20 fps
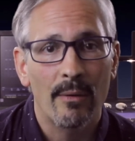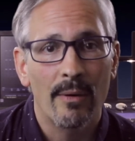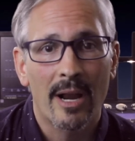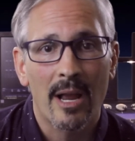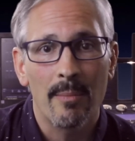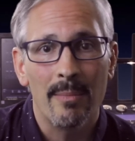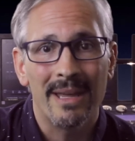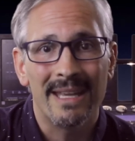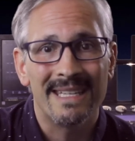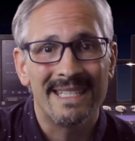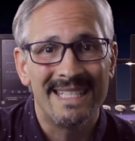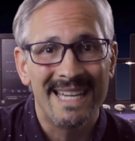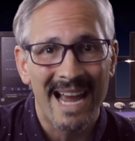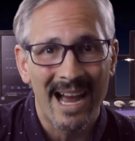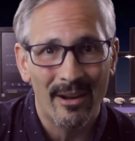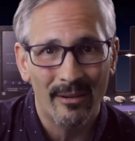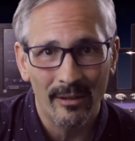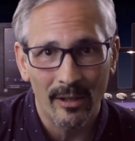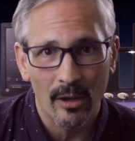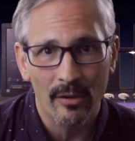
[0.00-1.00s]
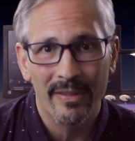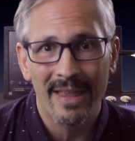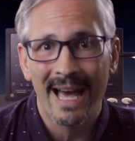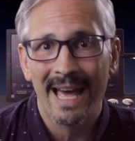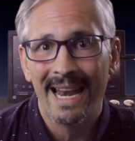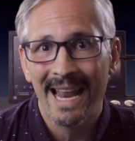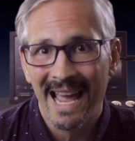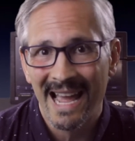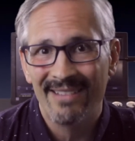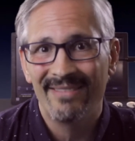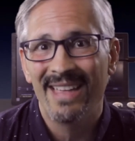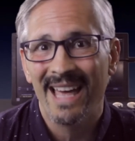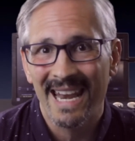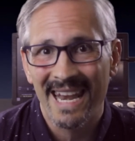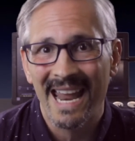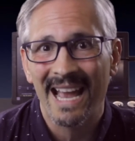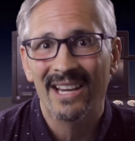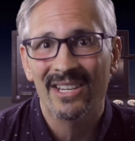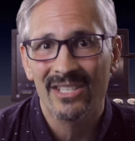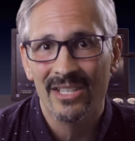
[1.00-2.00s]
recommend download that, have that
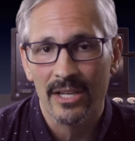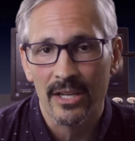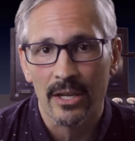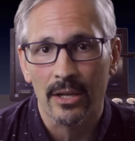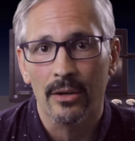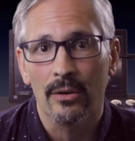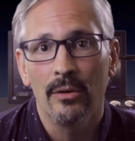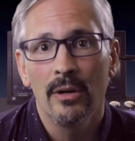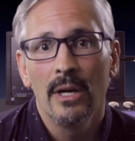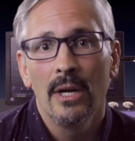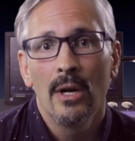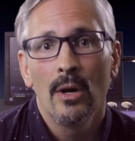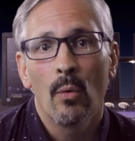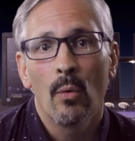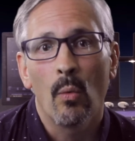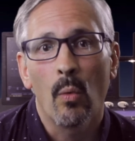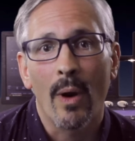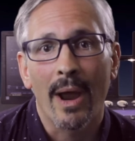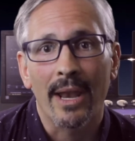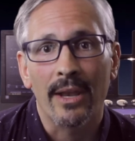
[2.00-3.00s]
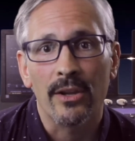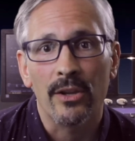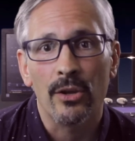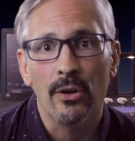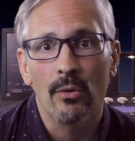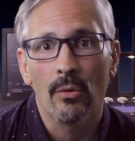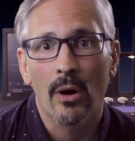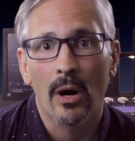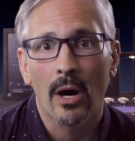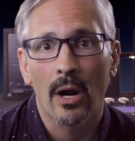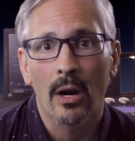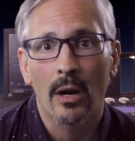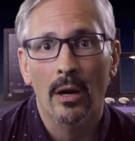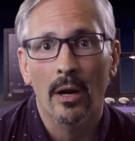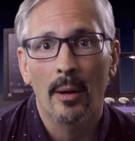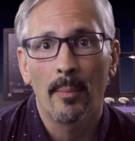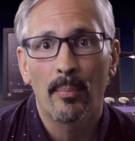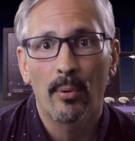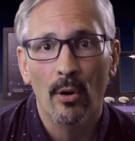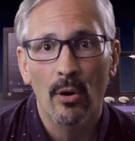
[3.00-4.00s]
next to you when you
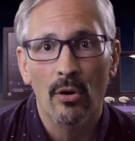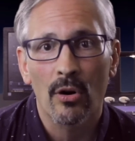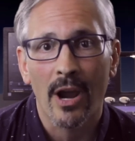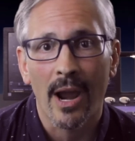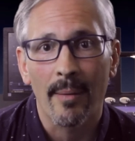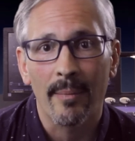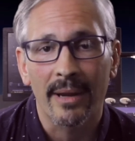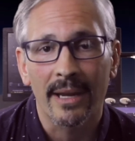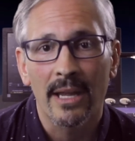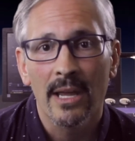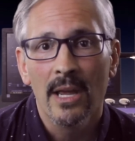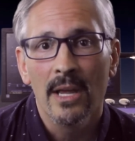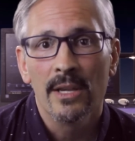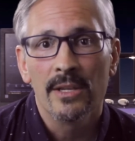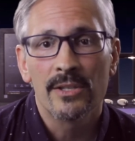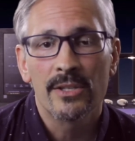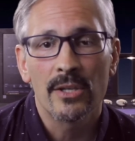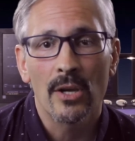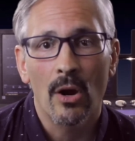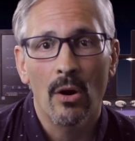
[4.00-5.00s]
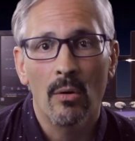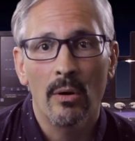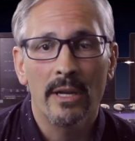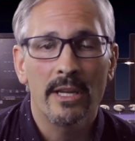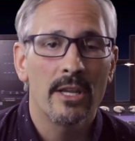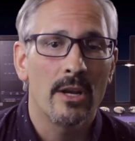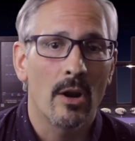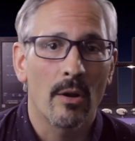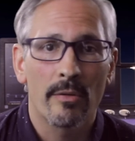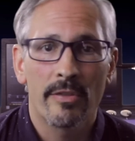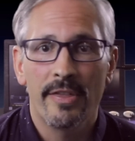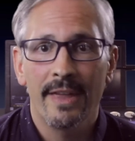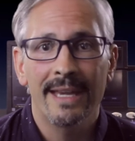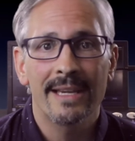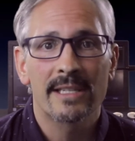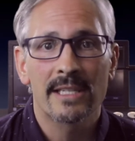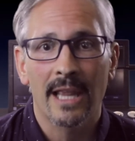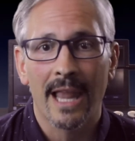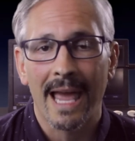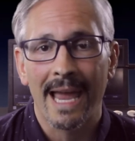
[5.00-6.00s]
are programming. So, you know,
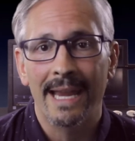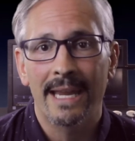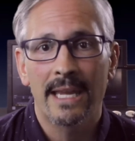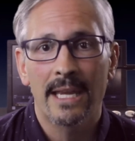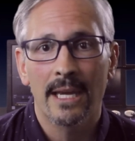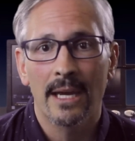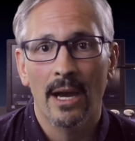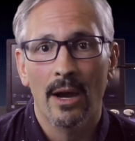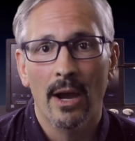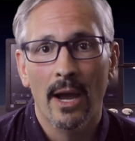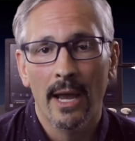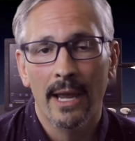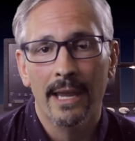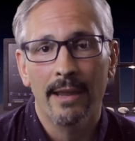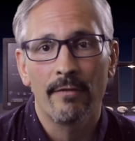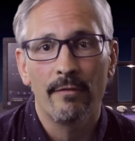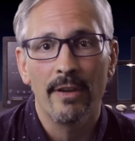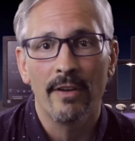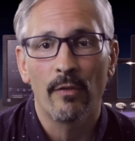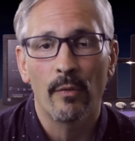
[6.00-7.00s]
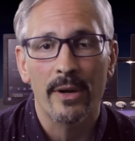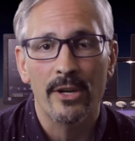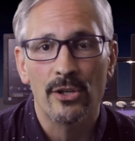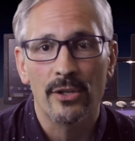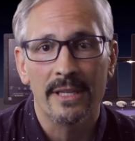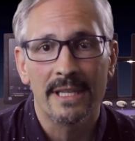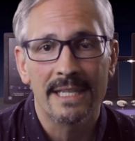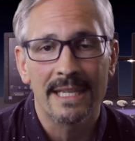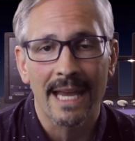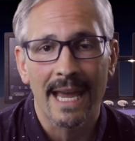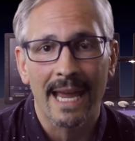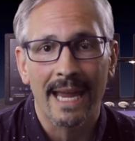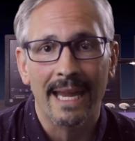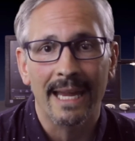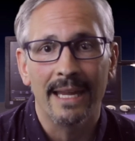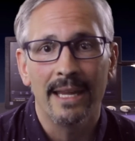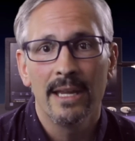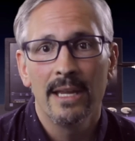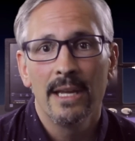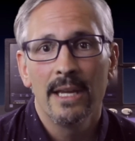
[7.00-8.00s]
things like if we should
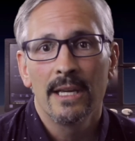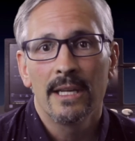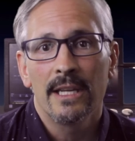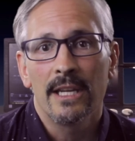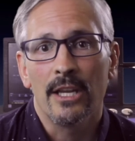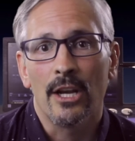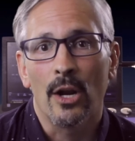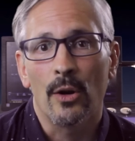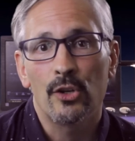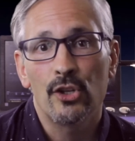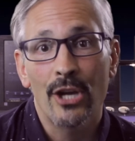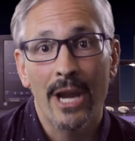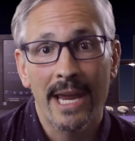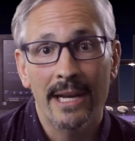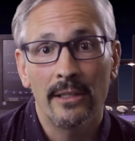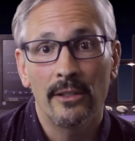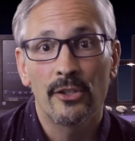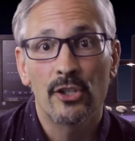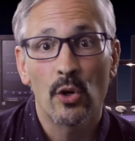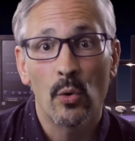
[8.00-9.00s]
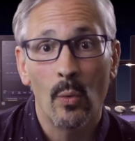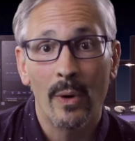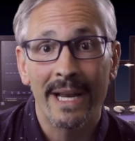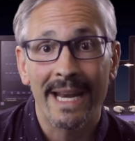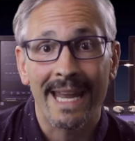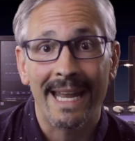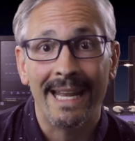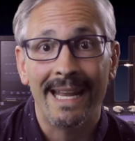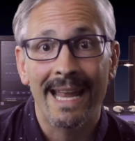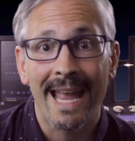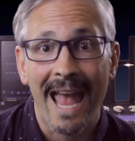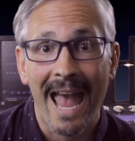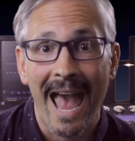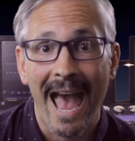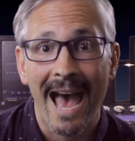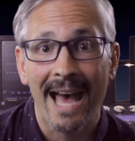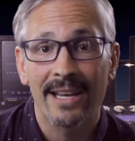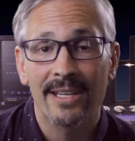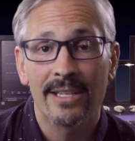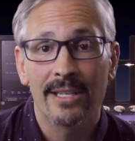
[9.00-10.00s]
say, you know, channel 20
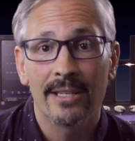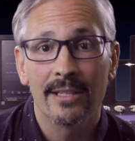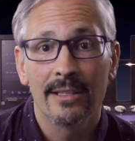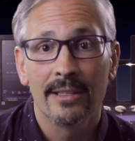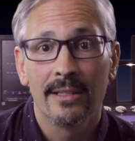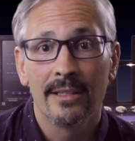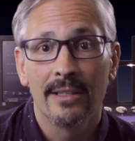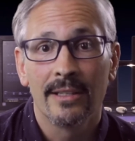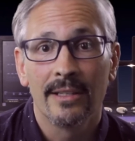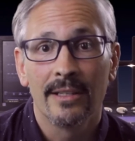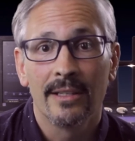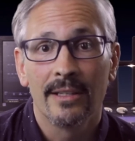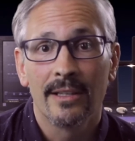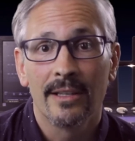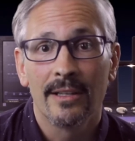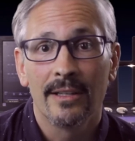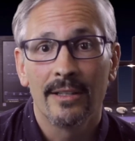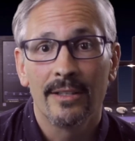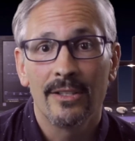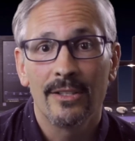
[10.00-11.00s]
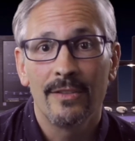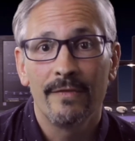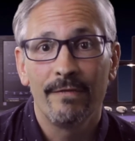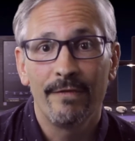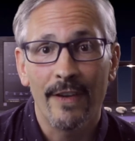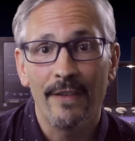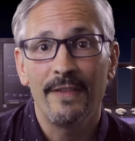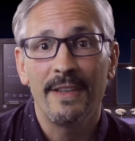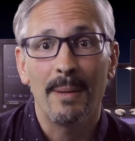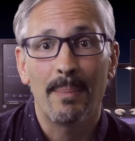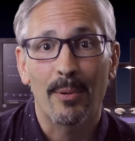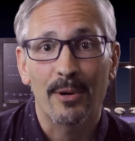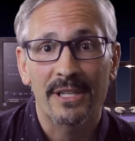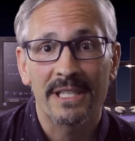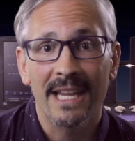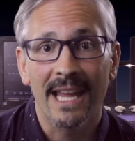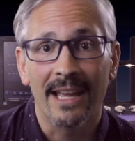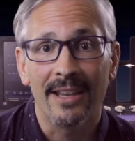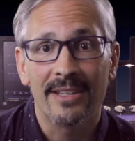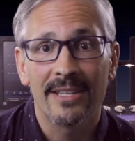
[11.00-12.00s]
at
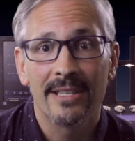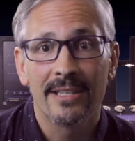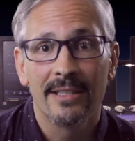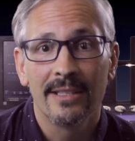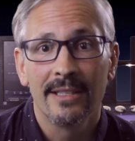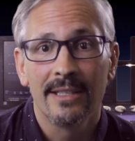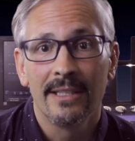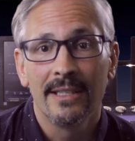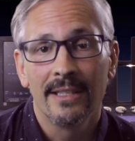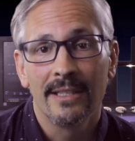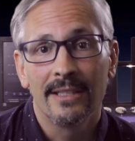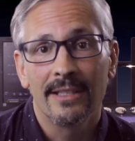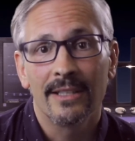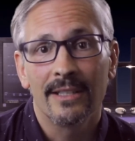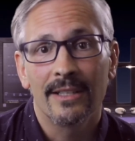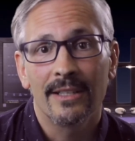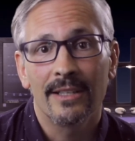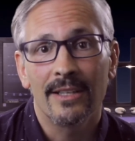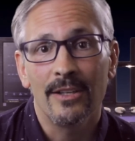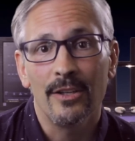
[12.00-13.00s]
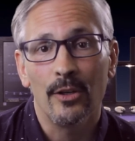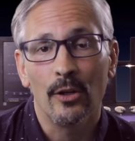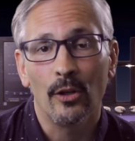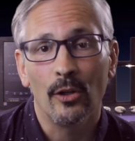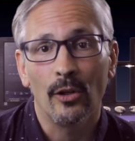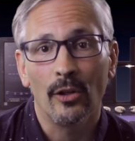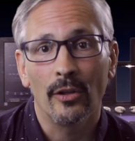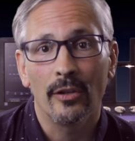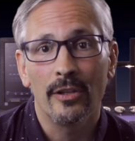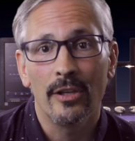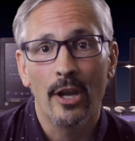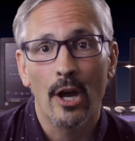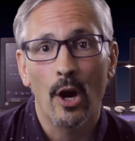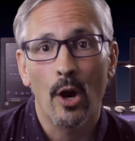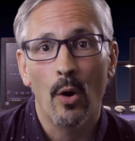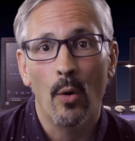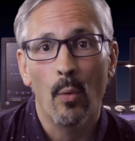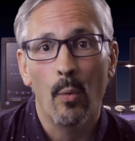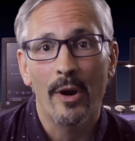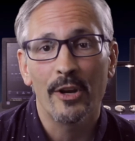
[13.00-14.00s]
50%, you'll
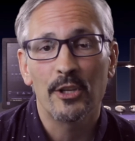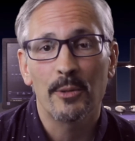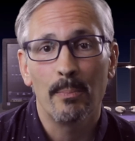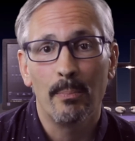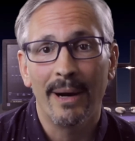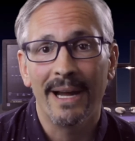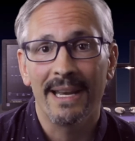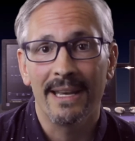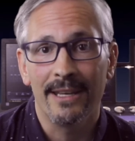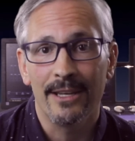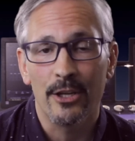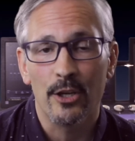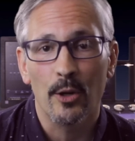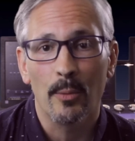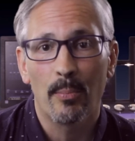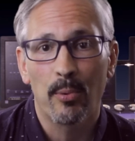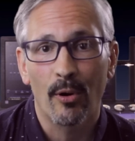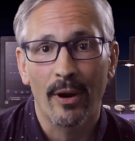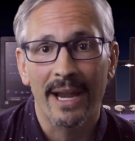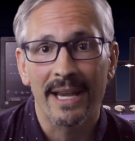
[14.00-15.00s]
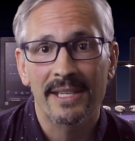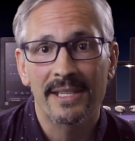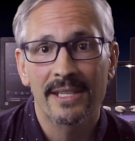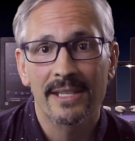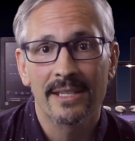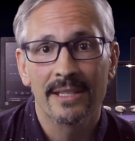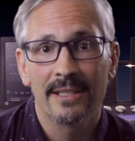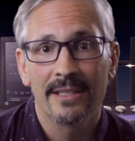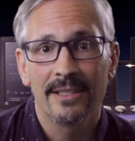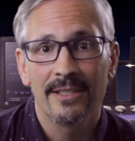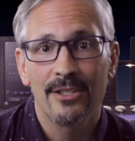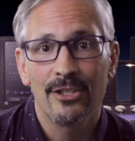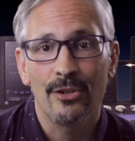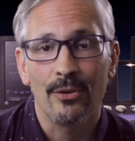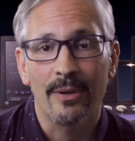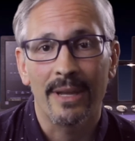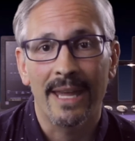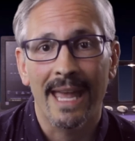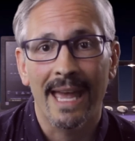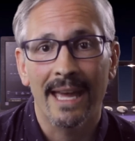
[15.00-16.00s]
know which button do you press
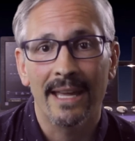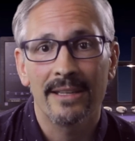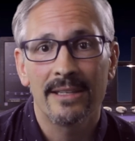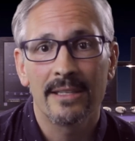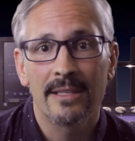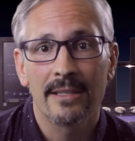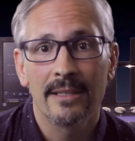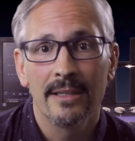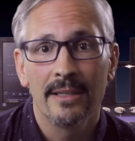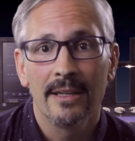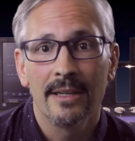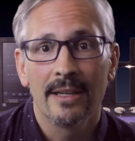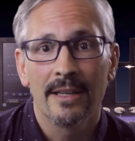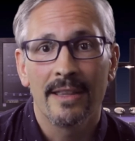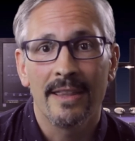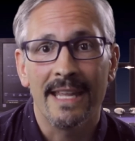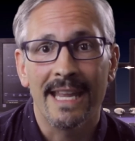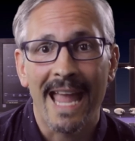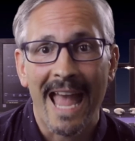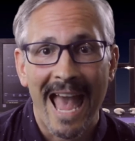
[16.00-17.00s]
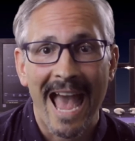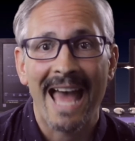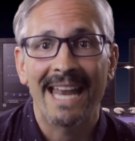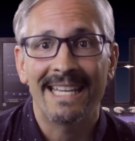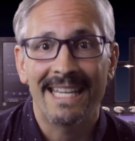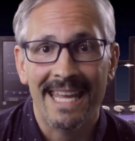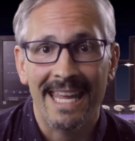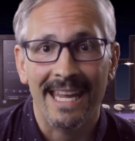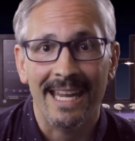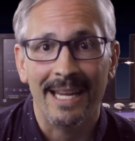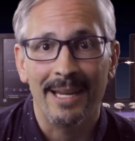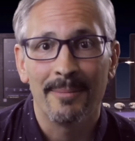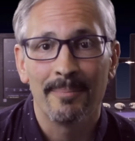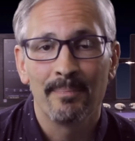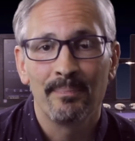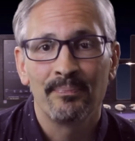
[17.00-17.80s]
to get the at key.